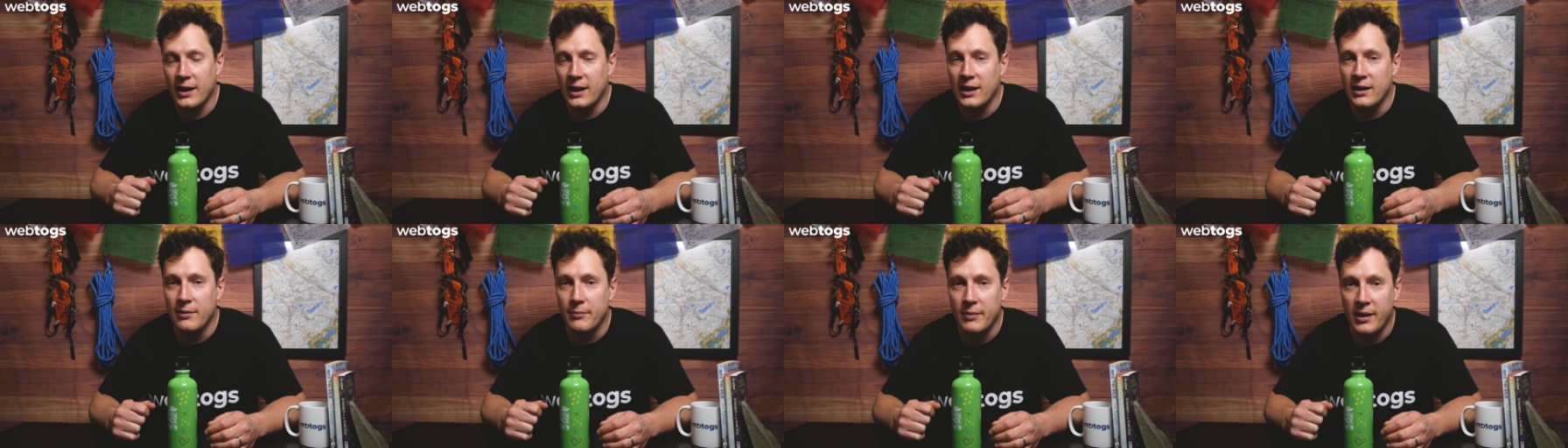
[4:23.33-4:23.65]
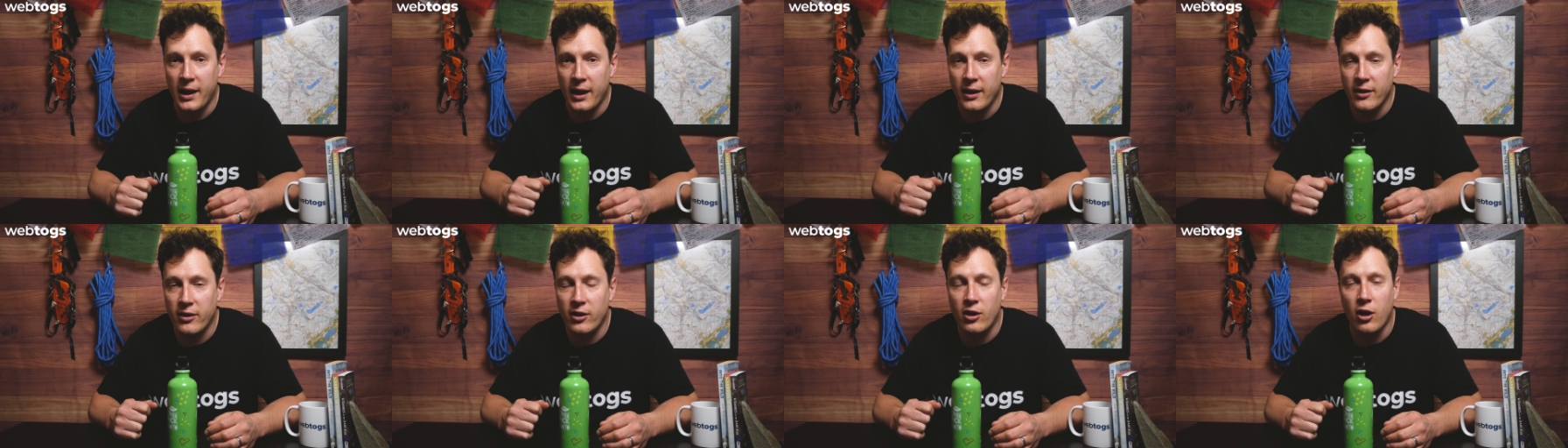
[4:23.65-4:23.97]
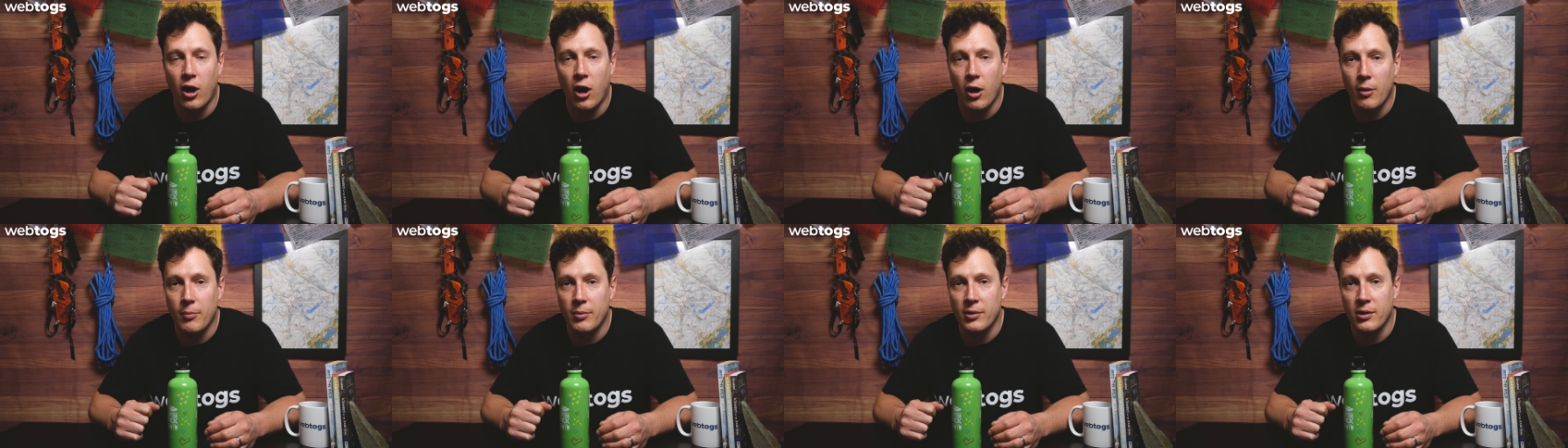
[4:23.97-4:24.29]
eliminate the
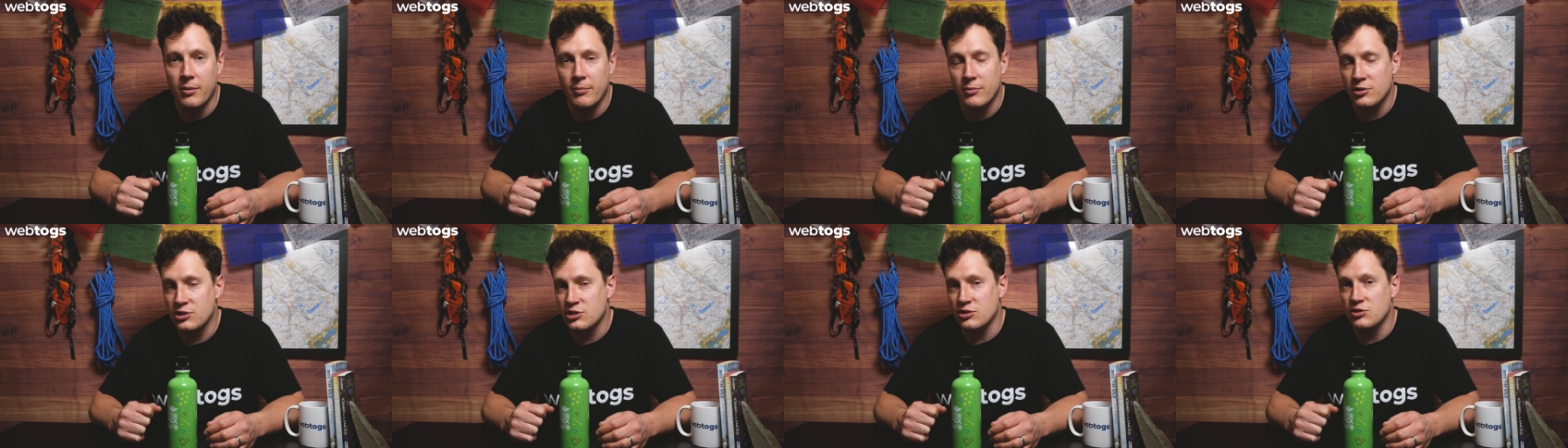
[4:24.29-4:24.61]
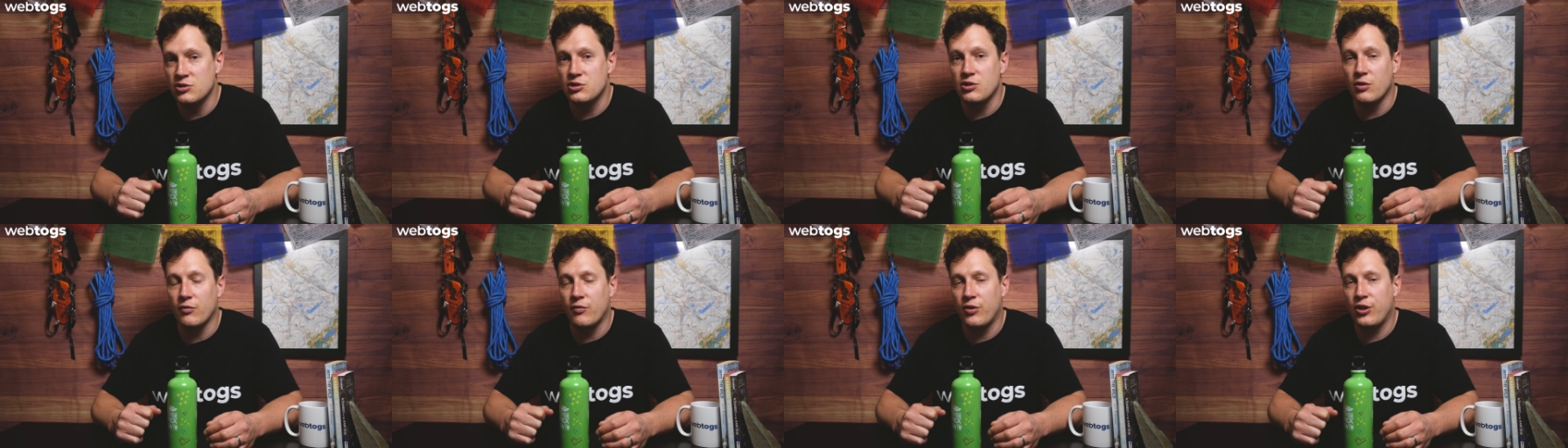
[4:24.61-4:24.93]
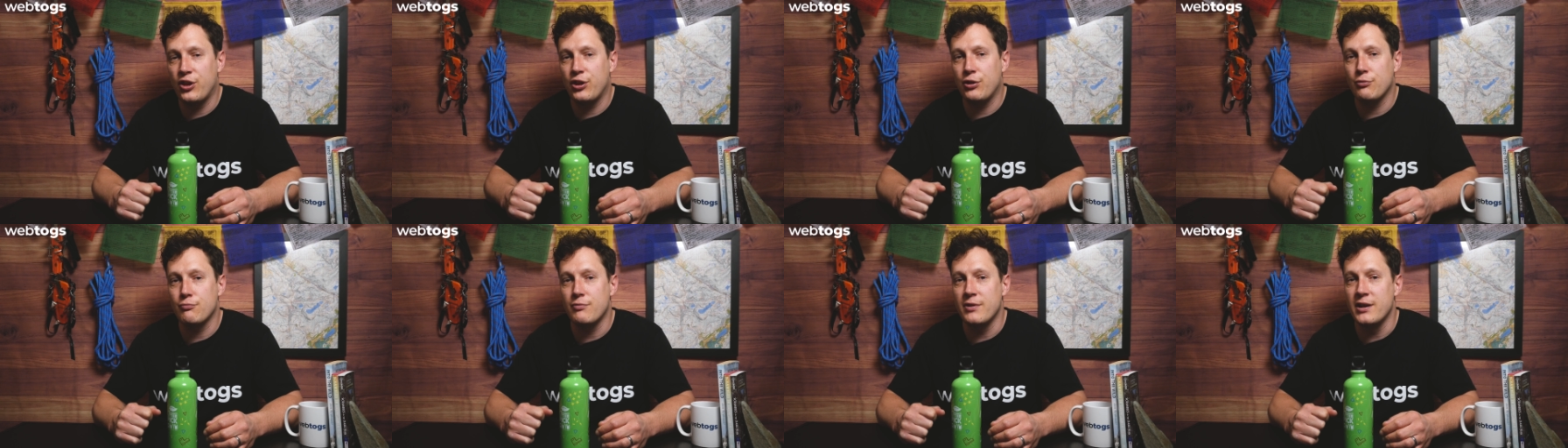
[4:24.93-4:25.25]
carbon emissions of
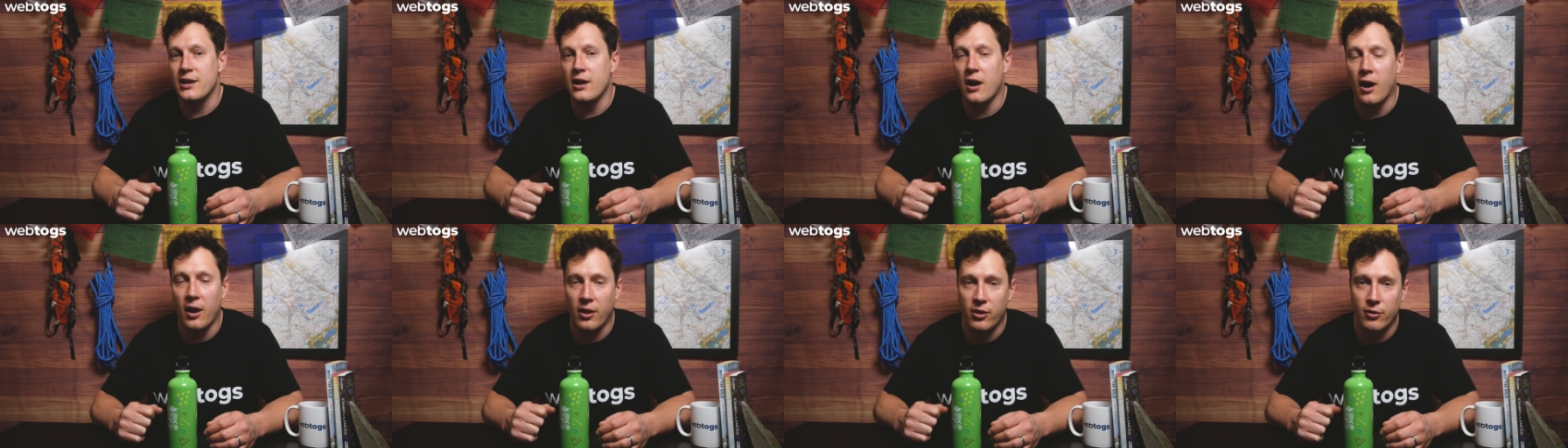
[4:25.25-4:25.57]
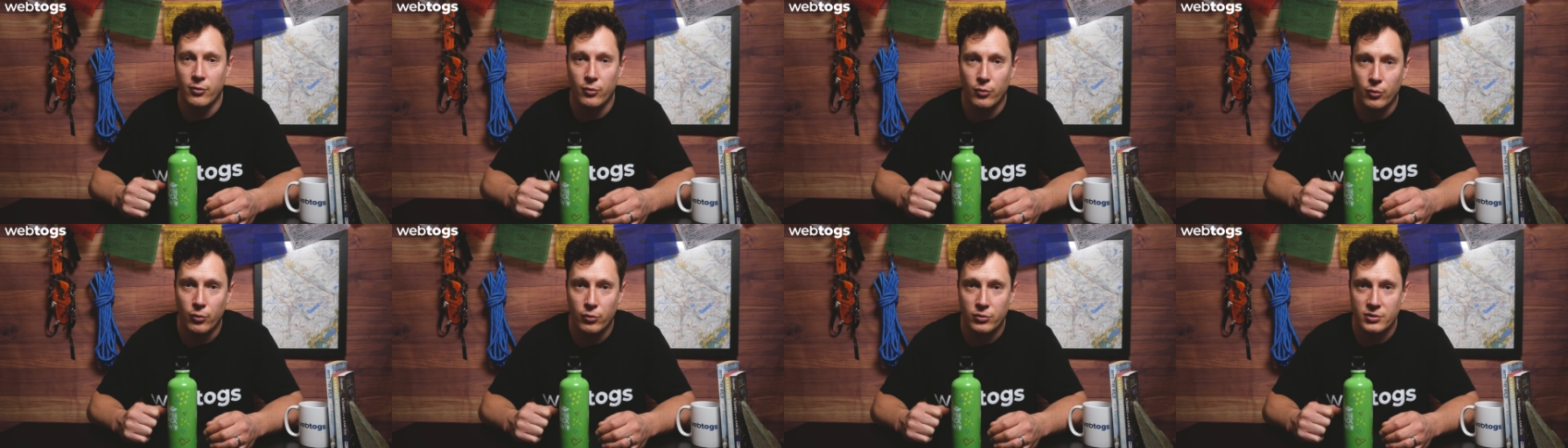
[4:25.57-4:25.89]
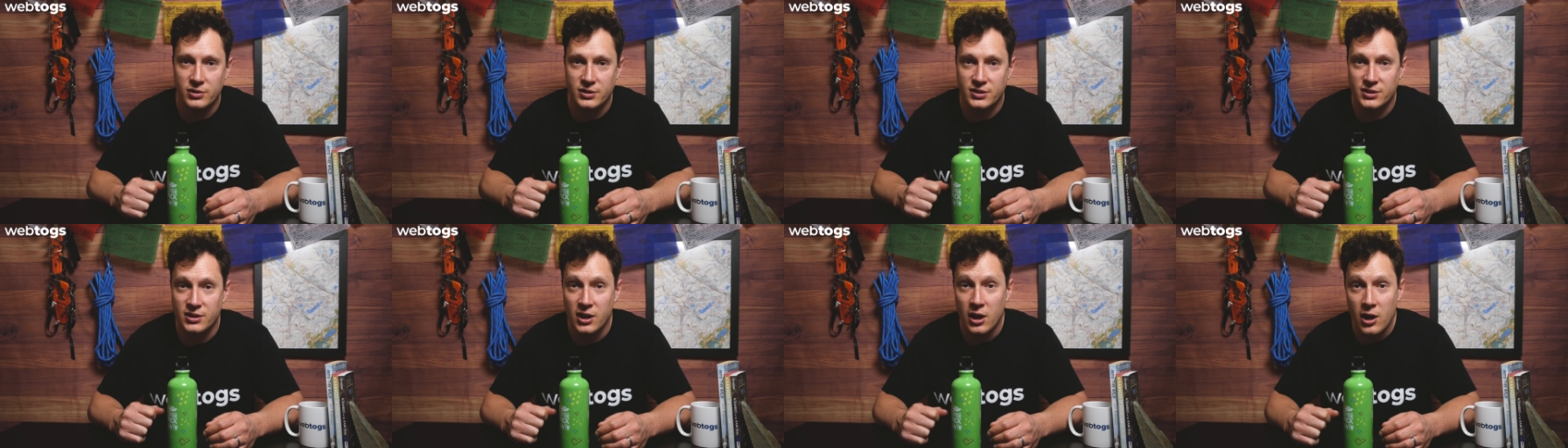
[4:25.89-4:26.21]
three other
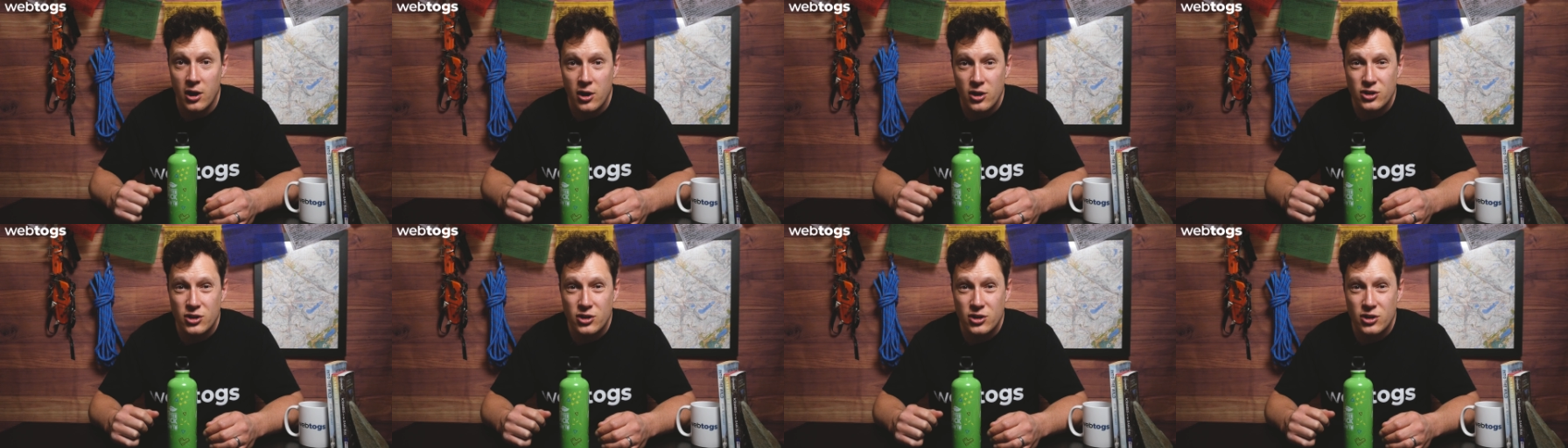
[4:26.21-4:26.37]
orders.